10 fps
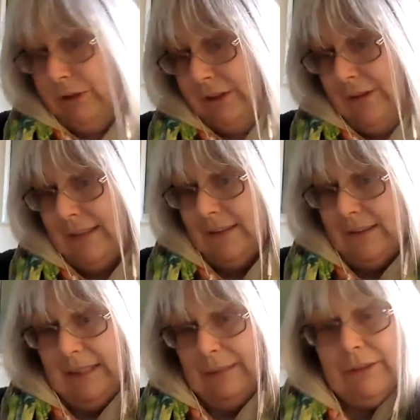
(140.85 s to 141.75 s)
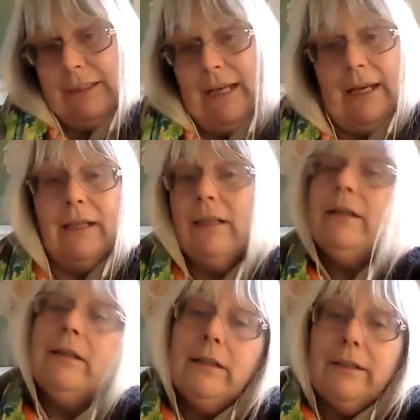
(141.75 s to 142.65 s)
So that's that same side neck,
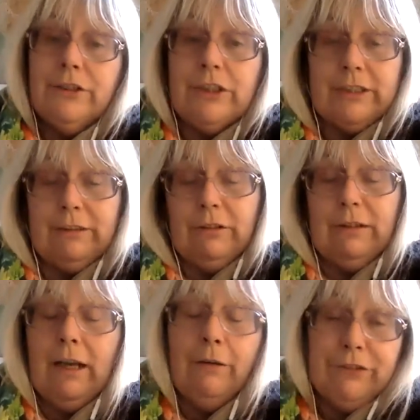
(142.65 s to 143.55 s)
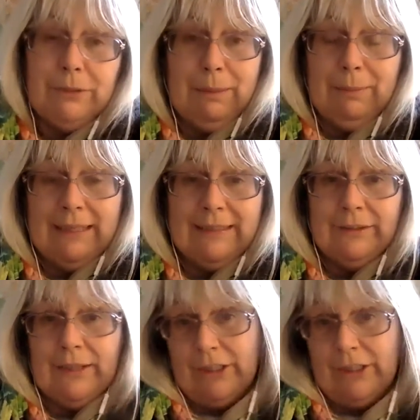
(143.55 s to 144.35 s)
just comfortably place it there.